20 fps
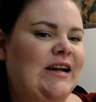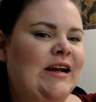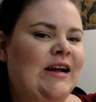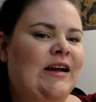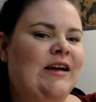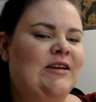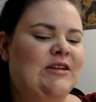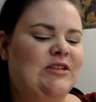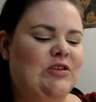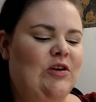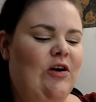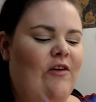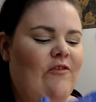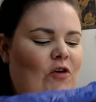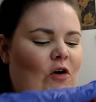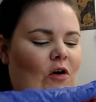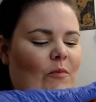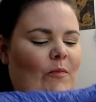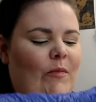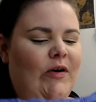So I've
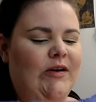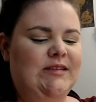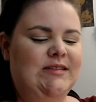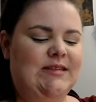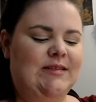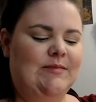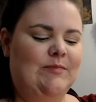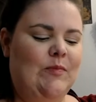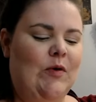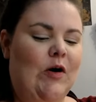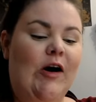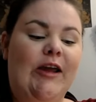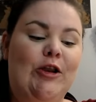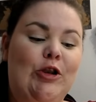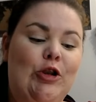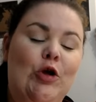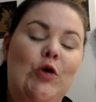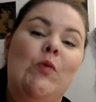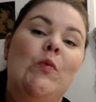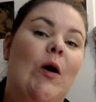got my
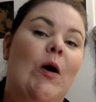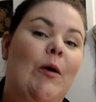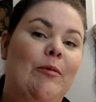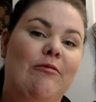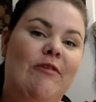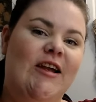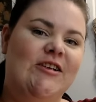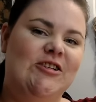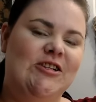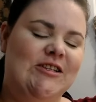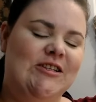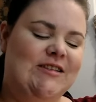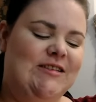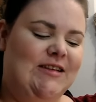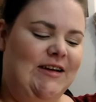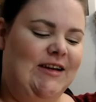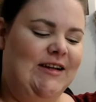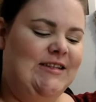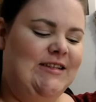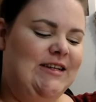new operation
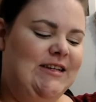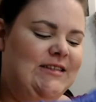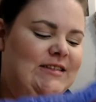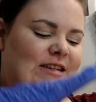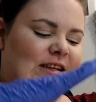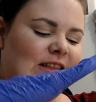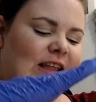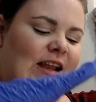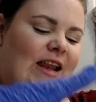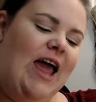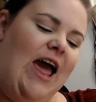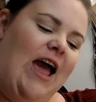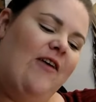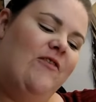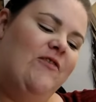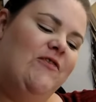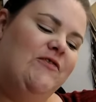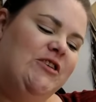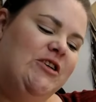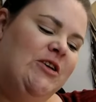site is to the
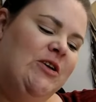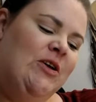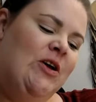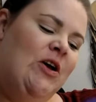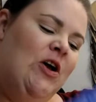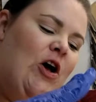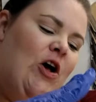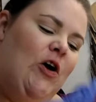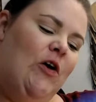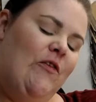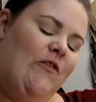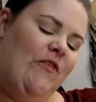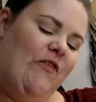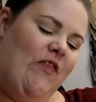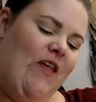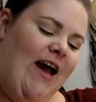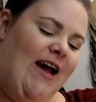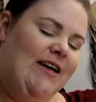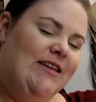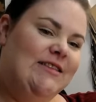left of
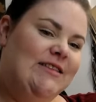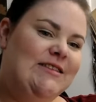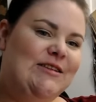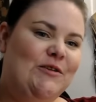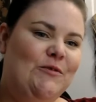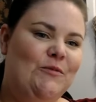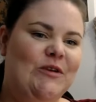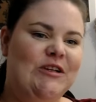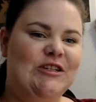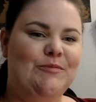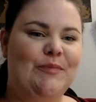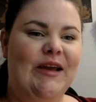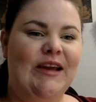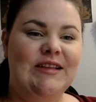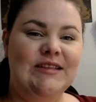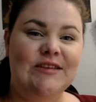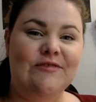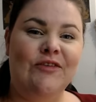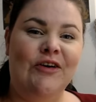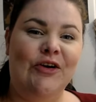that, which means
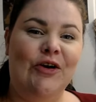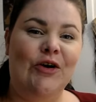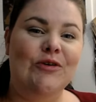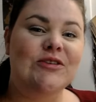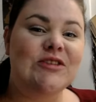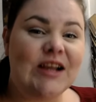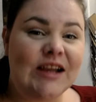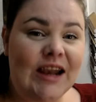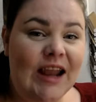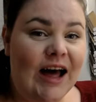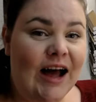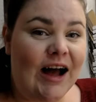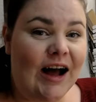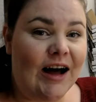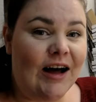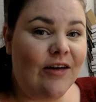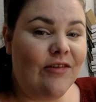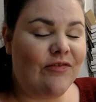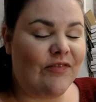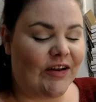if I go to
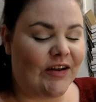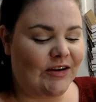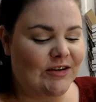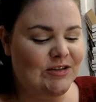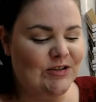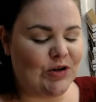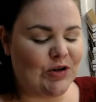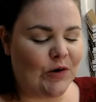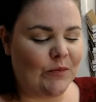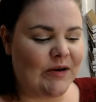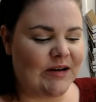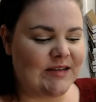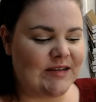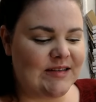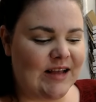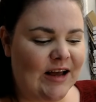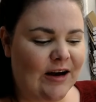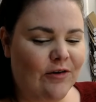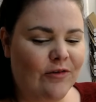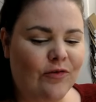laugh and I stop
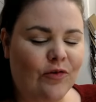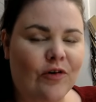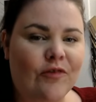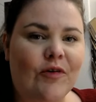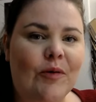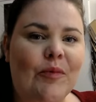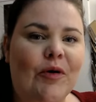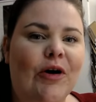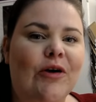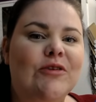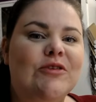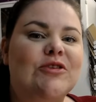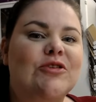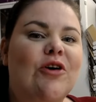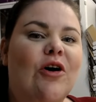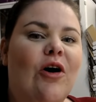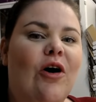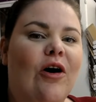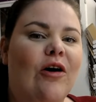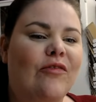myself, or if I'm going to
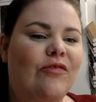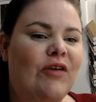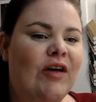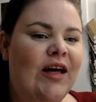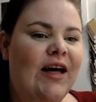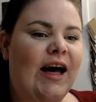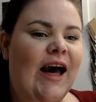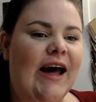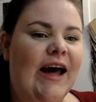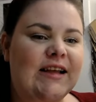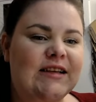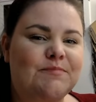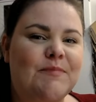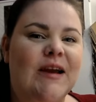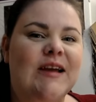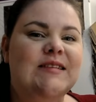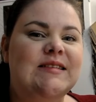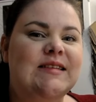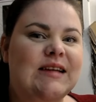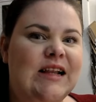cough and it's
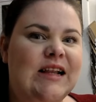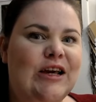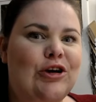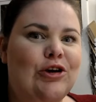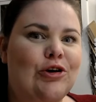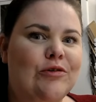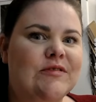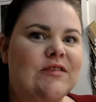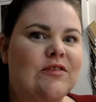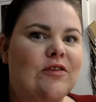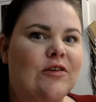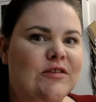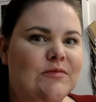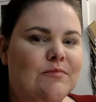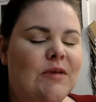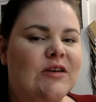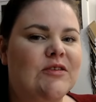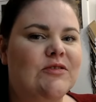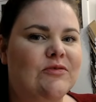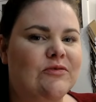basically using those
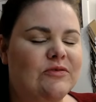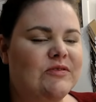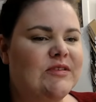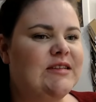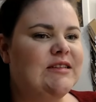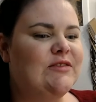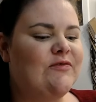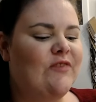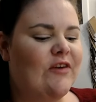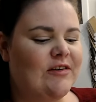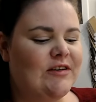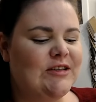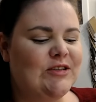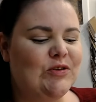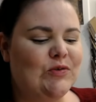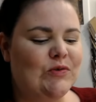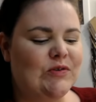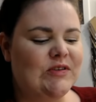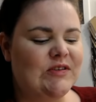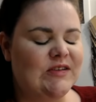muscles, it's very
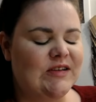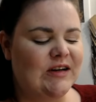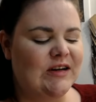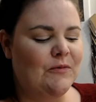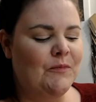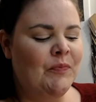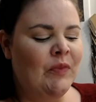sore still.